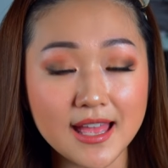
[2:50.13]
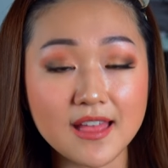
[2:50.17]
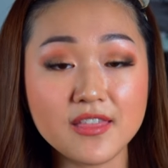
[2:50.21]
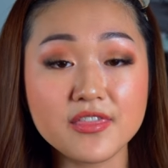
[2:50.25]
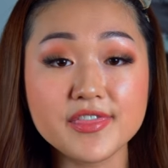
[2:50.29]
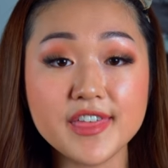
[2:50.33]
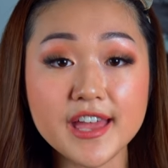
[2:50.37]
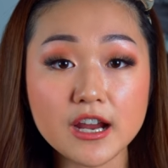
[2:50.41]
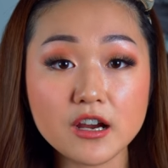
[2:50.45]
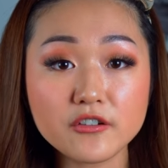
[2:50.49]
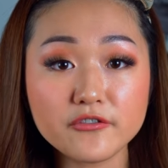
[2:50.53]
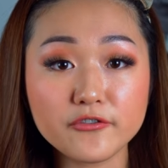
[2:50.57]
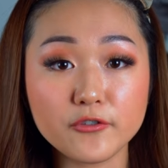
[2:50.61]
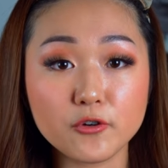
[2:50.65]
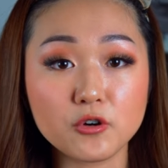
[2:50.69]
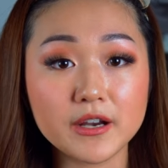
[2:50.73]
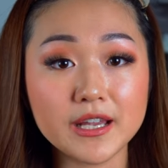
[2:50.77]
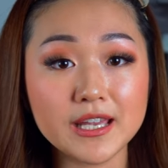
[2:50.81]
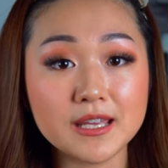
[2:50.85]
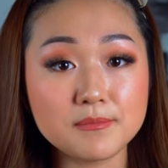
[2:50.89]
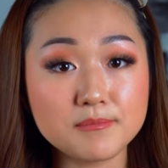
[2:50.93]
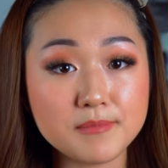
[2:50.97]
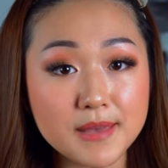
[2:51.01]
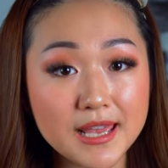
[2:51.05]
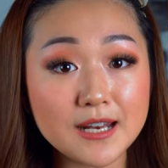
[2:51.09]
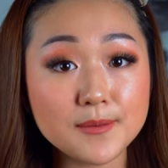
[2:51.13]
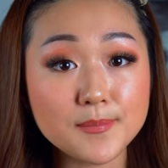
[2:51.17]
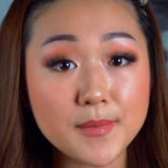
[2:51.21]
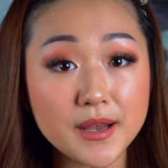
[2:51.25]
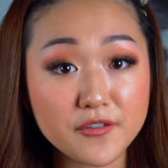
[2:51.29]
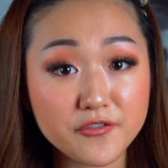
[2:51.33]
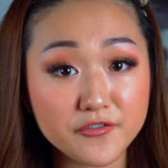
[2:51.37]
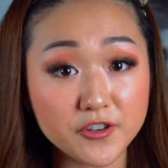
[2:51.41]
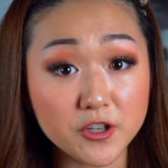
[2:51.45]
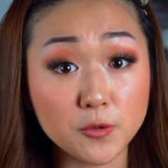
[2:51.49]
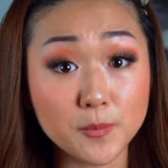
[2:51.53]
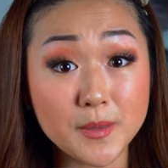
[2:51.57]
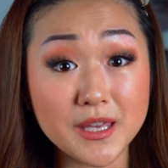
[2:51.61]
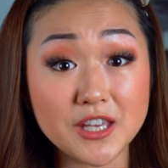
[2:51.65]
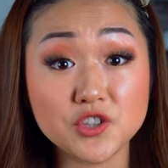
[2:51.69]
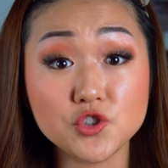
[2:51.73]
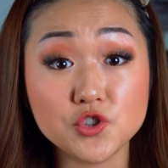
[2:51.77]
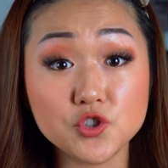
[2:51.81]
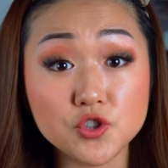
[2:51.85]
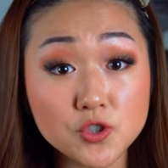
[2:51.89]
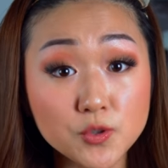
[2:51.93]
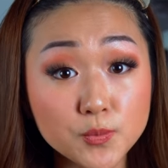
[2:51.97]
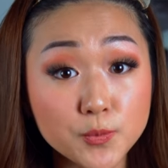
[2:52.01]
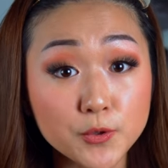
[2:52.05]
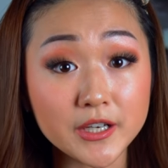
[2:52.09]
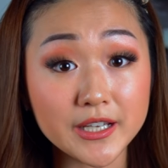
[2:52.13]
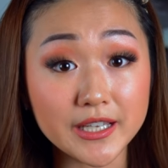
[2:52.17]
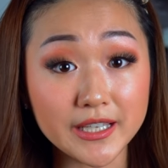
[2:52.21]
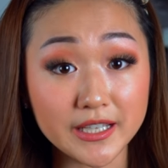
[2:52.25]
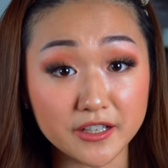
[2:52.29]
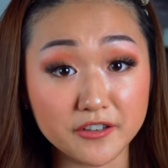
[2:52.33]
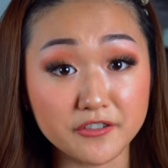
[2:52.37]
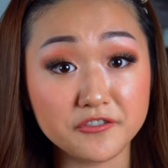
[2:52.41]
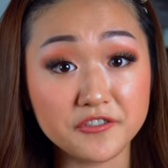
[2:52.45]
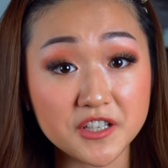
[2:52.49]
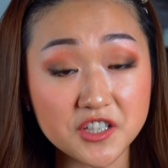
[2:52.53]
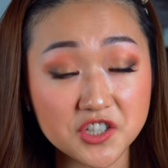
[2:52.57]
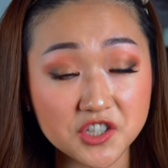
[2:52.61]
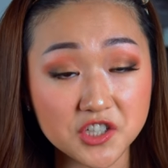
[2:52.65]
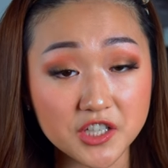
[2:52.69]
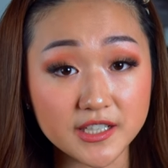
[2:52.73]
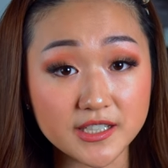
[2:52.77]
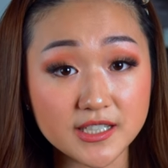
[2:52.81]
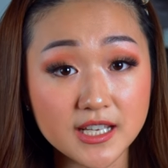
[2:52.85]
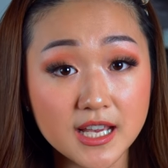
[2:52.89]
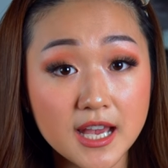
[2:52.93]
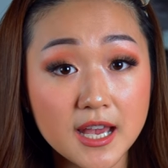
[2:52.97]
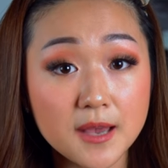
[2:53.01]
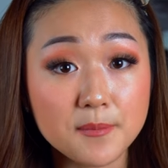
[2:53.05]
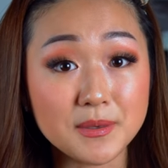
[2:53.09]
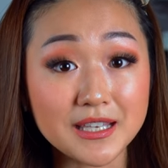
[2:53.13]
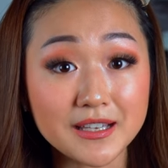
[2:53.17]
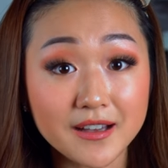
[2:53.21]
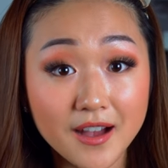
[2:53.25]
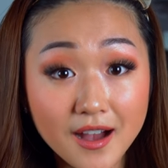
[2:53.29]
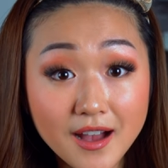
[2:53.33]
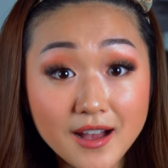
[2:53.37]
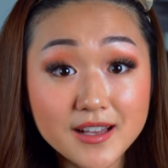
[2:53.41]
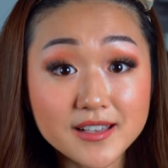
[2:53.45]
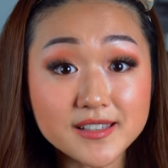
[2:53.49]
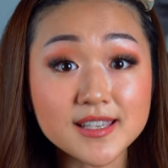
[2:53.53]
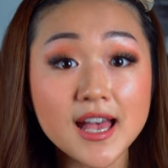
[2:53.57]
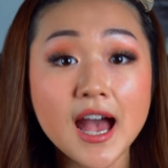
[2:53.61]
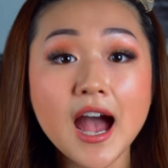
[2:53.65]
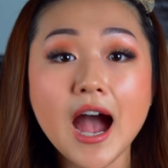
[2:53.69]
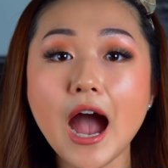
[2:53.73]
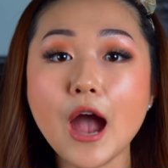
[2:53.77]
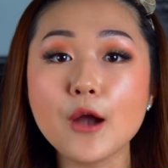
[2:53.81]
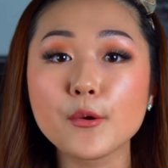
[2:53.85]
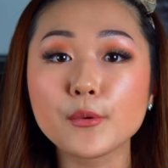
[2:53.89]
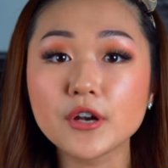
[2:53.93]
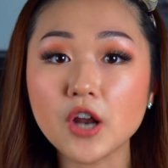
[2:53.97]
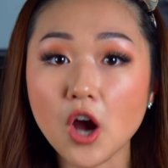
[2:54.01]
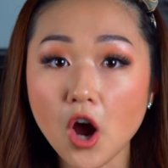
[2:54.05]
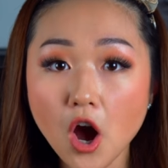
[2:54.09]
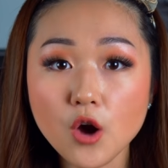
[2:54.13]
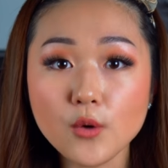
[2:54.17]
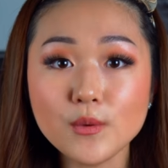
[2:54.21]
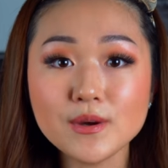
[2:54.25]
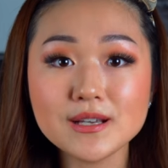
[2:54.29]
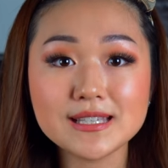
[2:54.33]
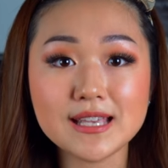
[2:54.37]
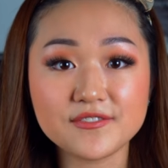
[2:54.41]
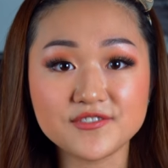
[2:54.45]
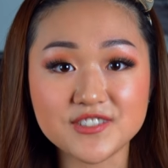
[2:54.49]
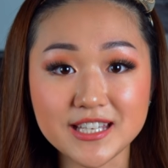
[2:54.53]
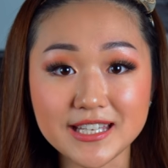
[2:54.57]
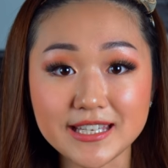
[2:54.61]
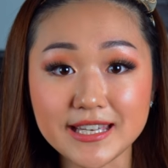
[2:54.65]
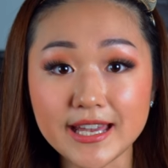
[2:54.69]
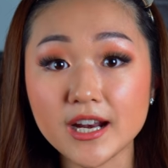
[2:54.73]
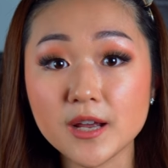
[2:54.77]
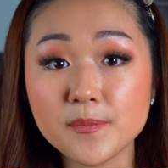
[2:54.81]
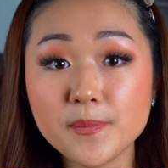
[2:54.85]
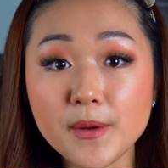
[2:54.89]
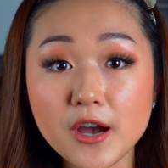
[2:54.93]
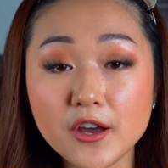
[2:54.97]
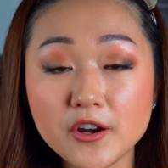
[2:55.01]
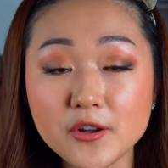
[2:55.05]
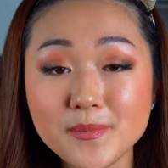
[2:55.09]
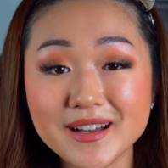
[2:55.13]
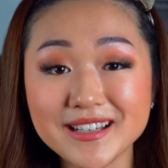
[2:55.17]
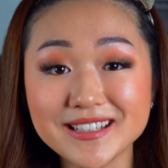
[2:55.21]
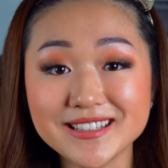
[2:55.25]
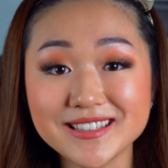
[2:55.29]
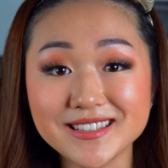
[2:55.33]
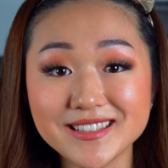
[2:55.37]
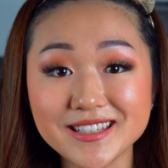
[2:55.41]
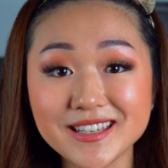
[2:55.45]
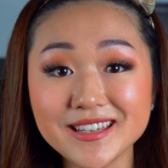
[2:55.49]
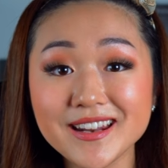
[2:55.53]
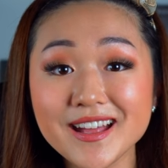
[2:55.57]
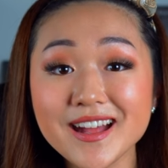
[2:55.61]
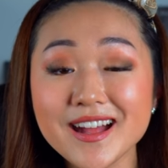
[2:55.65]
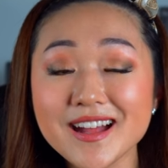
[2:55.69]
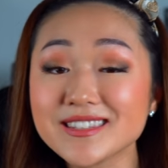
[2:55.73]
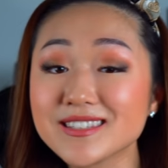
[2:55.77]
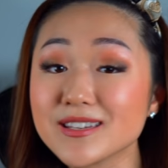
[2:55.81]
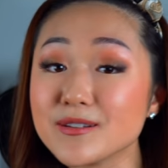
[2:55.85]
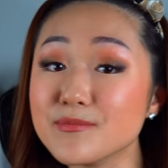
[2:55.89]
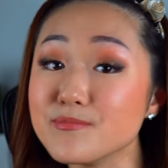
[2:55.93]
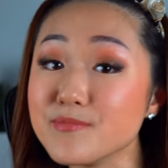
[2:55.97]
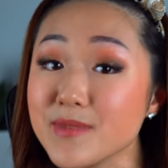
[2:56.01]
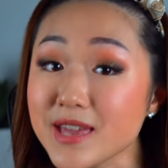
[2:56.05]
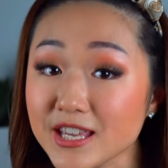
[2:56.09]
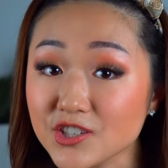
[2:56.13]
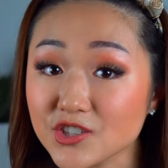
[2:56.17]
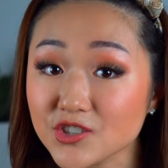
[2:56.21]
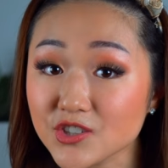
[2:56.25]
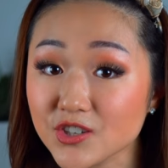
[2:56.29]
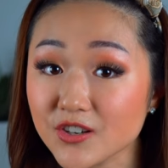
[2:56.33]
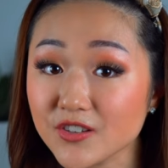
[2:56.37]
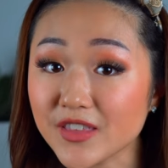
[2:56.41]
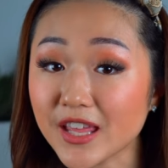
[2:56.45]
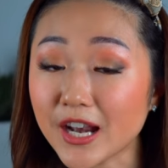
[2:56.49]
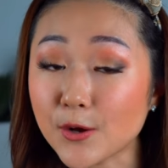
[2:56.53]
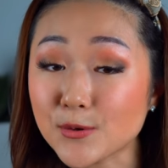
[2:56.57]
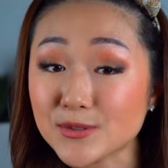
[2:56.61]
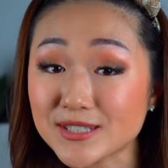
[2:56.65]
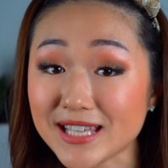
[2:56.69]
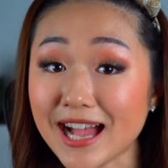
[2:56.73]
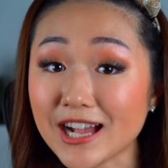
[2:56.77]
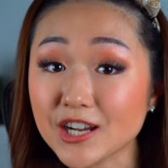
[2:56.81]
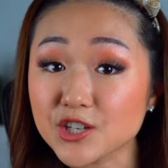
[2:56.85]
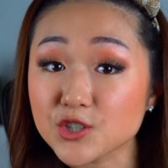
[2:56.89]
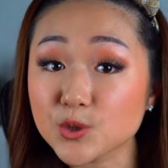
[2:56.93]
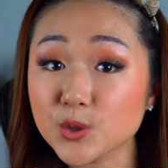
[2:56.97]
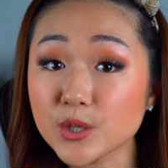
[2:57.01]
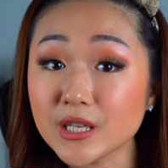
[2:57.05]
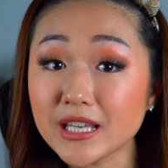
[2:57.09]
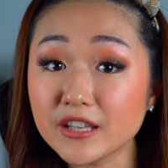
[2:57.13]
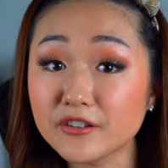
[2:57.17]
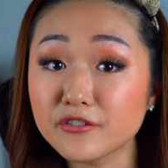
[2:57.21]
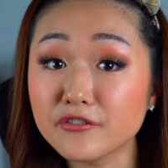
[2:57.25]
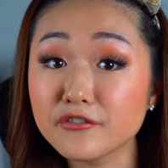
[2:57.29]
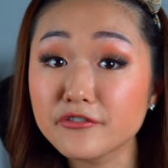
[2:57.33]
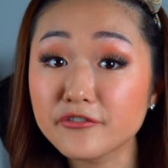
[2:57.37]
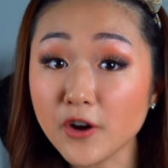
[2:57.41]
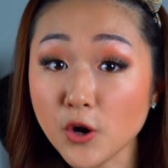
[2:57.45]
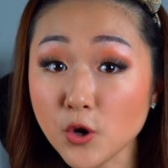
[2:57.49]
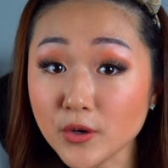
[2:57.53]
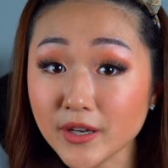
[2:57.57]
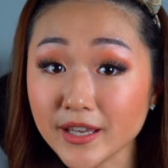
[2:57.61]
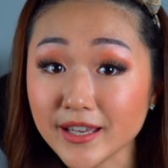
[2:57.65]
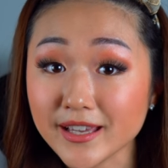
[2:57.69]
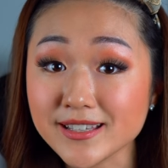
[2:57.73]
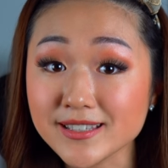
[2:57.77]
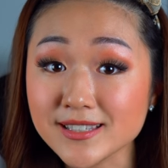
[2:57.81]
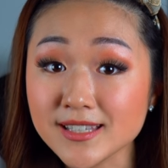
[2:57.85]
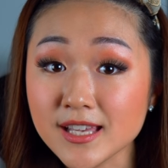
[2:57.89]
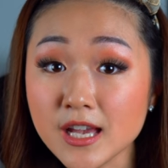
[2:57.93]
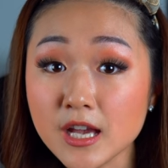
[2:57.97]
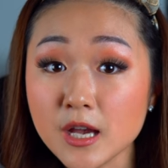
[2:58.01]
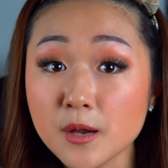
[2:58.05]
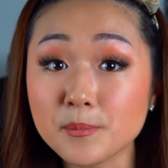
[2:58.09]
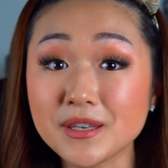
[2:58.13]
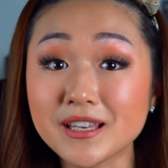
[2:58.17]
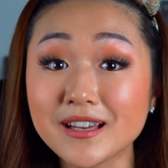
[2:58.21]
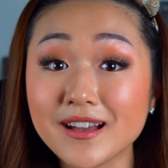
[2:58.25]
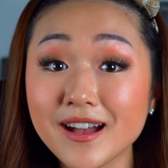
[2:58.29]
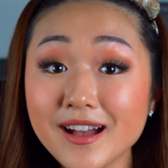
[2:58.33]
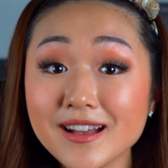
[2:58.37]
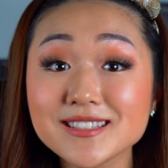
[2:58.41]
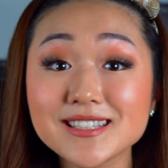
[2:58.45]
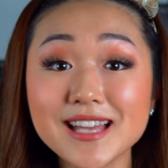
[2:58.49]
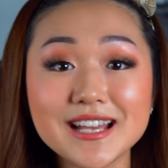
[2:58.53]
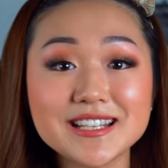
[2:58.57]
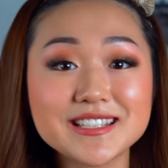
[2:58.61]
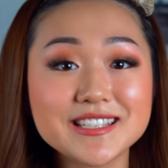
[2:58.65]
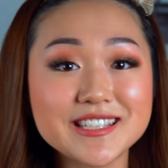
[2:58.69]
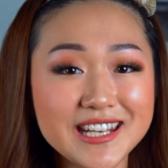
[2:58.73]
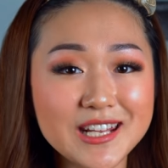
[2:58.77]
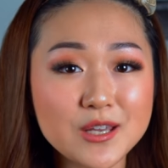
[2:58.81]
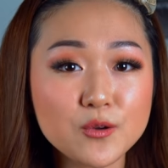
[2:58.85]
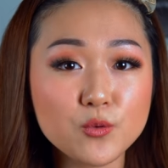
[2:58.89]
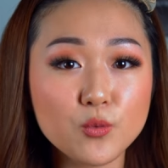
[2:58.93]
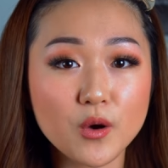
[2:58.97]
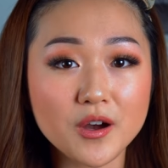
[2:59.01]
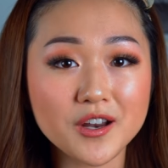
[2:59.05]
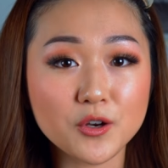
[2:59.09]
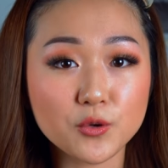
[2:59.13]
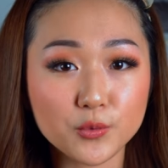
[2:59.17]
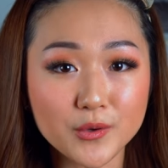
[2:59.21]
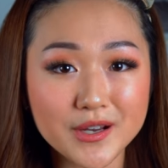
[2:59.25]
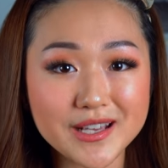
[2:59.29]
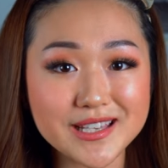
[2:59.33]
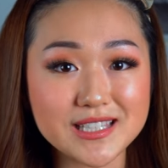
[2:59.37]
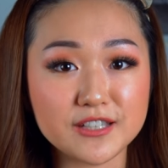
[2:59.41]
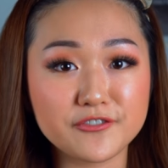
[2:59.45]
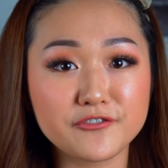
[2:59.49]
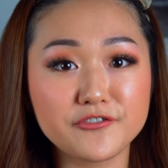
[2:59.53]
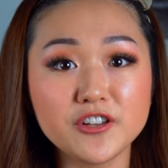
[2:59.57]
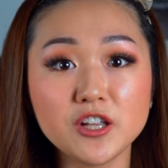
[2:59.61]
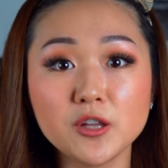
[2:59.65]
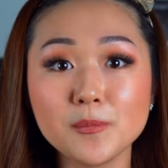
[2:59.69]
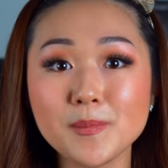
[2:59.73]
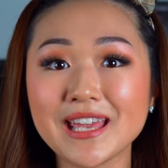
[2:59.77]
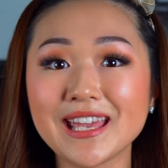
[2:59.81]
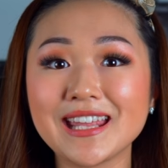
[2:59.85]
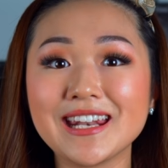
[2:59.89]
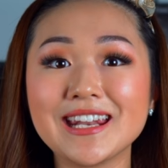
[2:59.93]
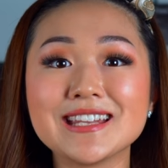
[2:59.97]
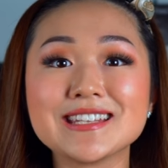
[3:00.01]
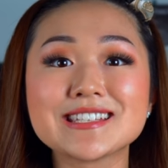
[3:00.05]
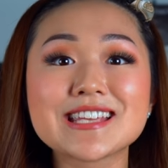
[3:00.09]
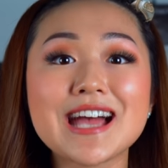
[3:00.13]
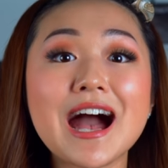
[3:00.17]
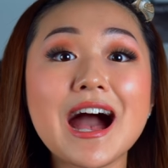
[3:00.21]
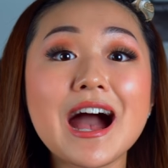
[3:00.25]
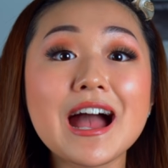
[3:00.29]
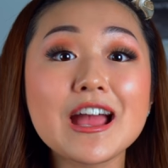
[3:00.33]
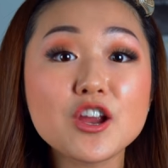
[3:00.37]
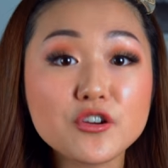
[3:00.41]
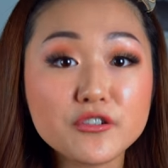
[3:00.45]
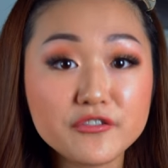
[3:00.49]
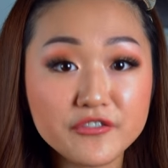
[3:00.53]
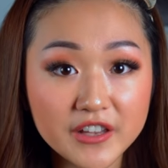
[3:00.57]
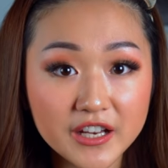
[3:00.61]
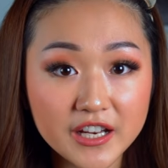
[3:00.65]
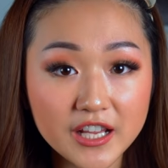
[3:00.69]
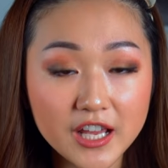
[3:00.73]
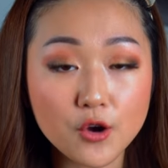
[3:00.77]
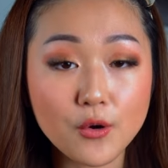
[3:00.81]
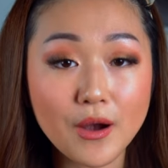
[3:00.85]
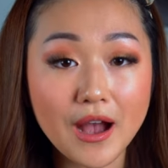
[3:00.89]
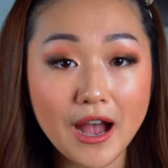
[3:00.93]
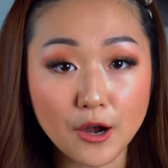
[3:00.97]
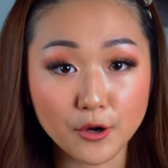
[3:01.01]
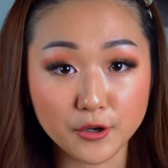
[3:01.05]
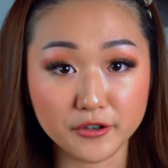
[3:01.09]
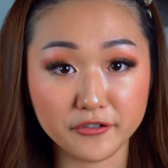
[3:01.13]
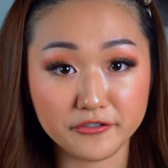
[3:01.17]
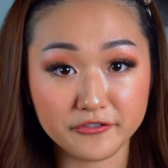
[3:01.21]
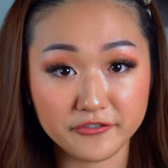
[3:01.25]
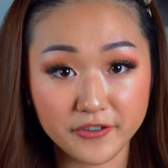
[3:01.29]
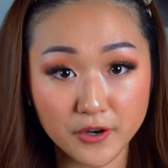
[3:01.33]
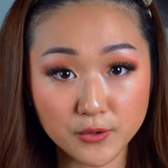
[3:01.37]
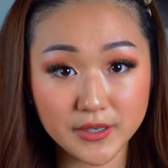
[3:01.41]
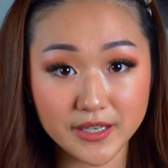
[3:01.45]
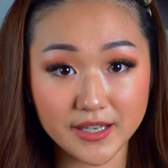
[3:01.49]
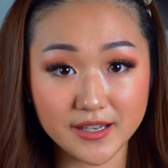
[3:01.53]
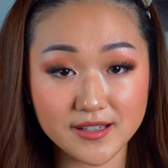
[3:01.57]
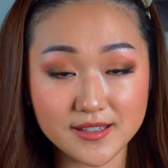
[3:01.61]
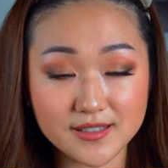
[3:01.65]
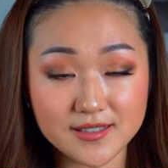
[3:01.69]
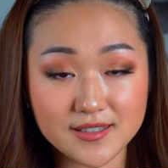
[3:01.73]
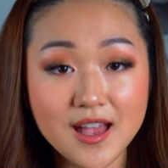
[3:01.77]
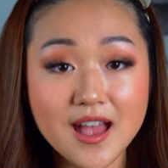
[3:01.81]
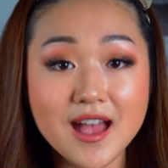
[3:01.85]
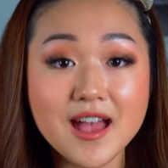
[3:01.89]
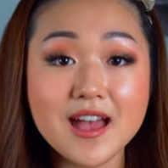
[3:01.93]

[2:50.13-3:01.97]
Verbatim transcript: and therefore it made my filming super inefficient because I would always have to get up out of my seat to make sure that I was actually in focus because I didn't want to risk filming an entire video out of focus.